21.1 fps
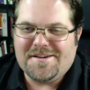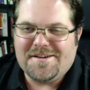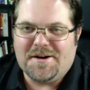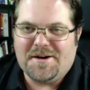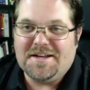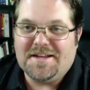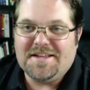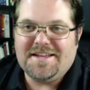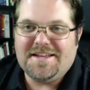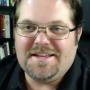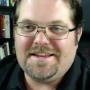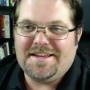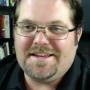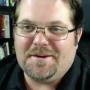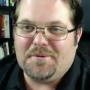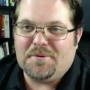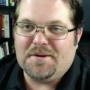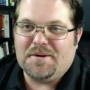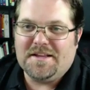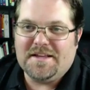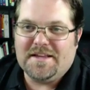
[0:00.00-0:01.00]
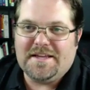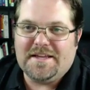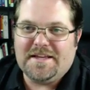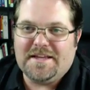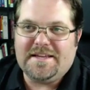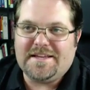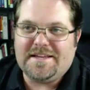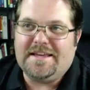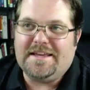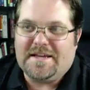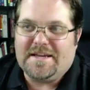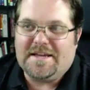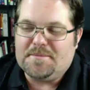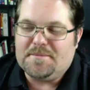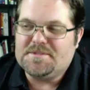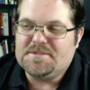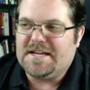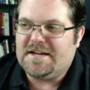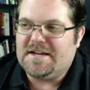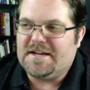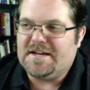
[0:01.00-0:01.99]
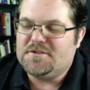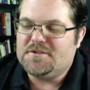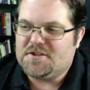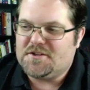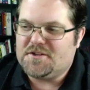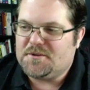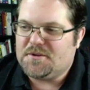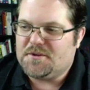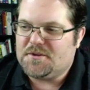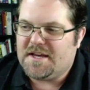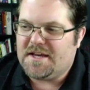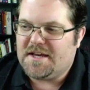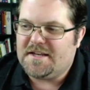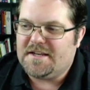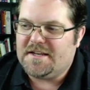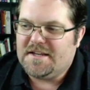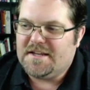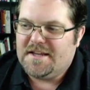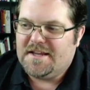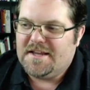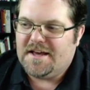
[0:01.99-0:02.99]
well, it really comes down to that.